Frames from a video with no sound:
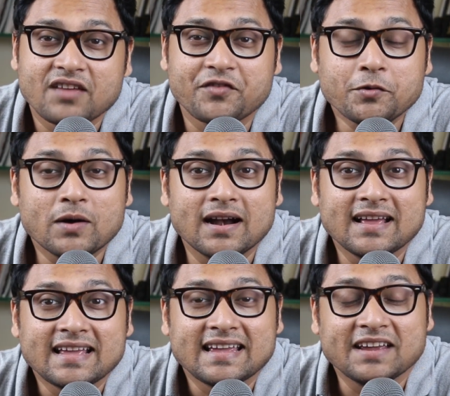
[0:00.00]
If you
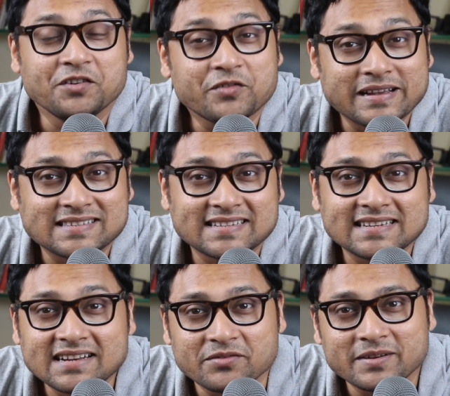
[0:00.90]
are
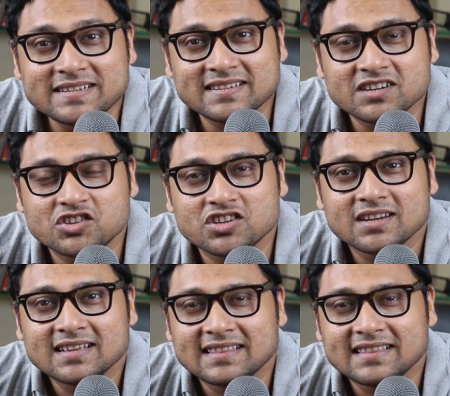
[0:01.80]
interested in research,